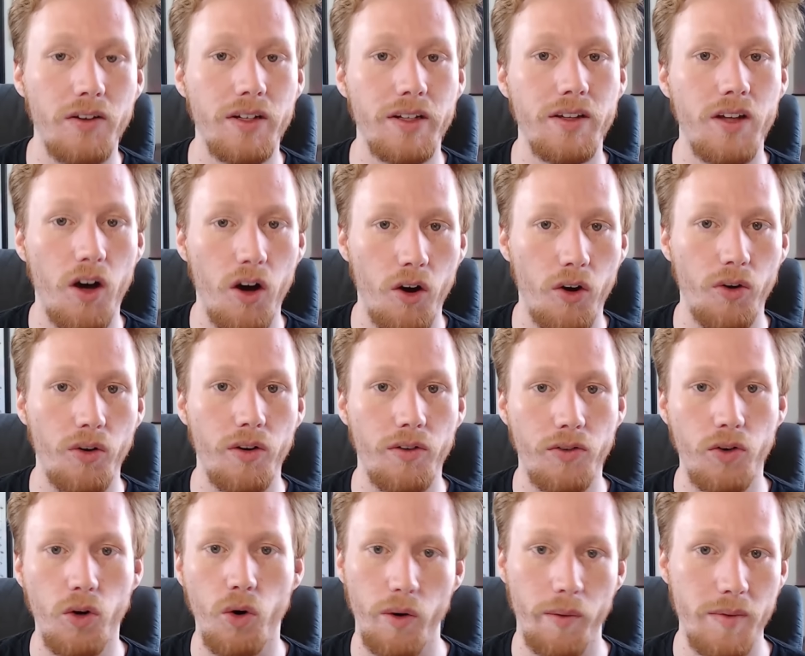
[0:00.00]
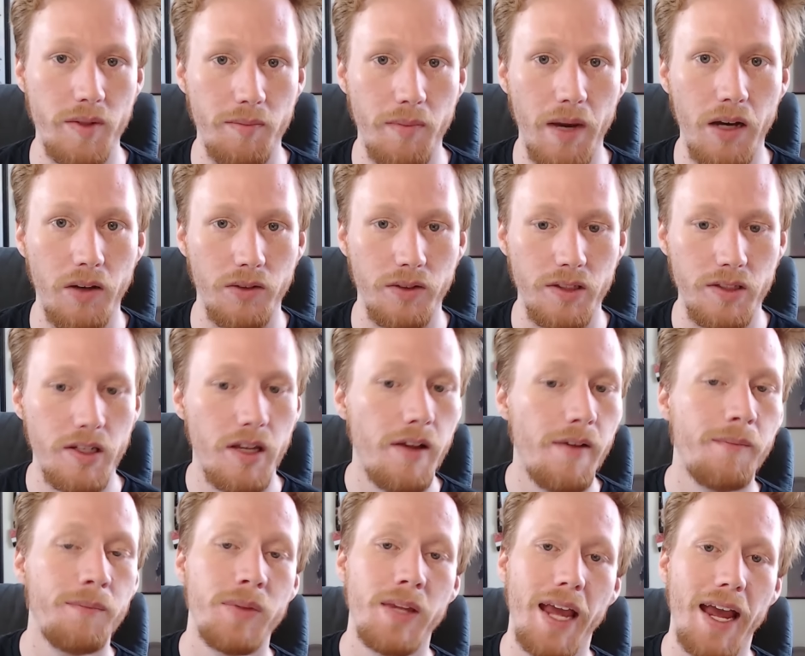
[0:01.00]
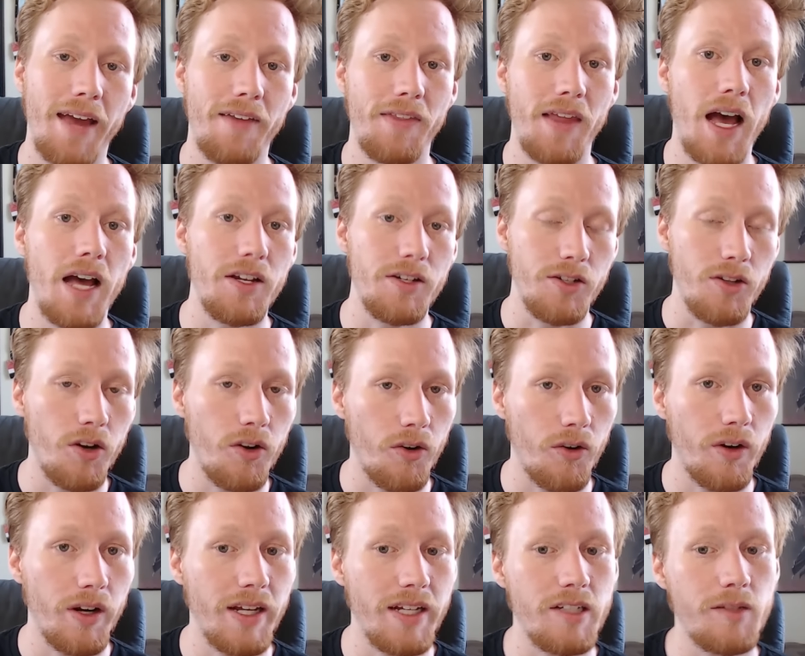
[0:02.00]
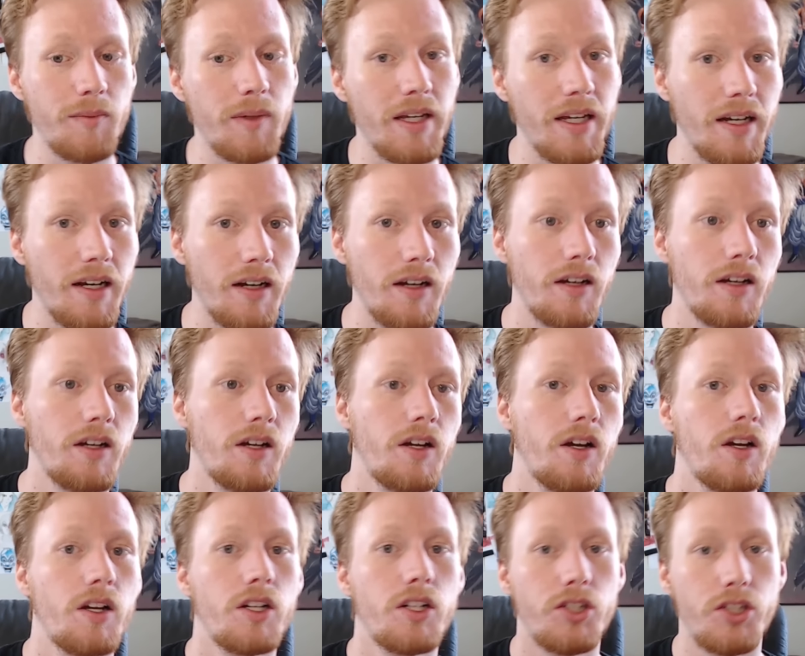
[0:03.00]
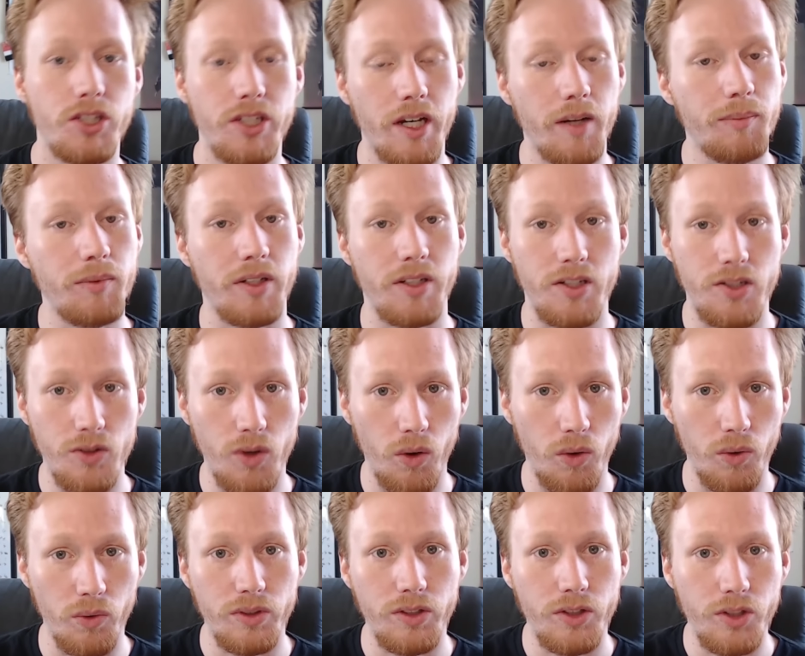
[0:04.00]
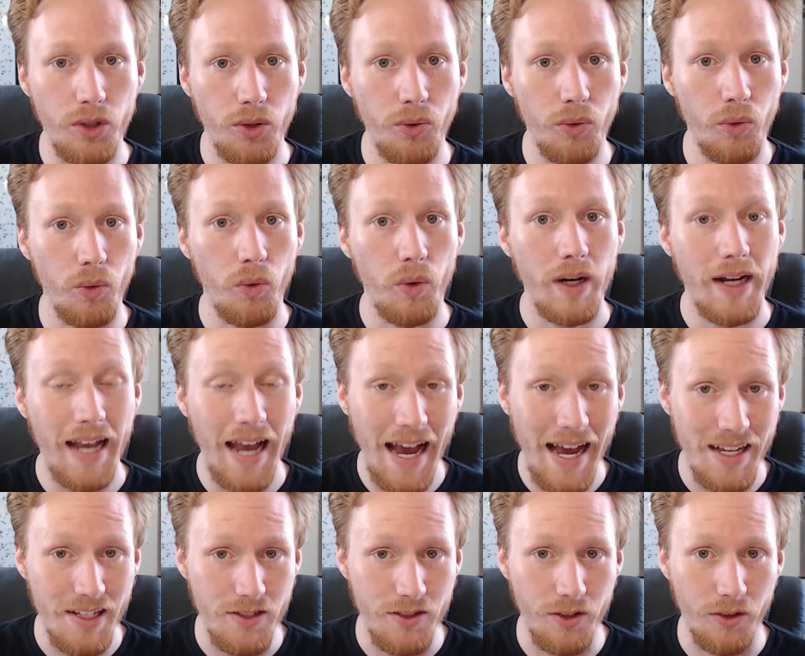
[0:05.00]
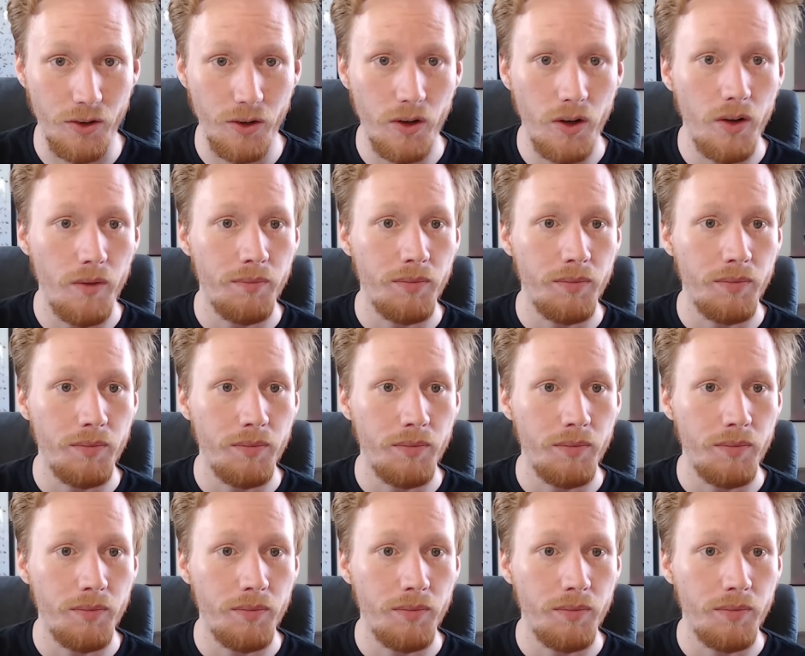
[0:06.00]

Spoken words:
in the heart of Corim's mountains. And that dirt is being shipped and sold to Castor,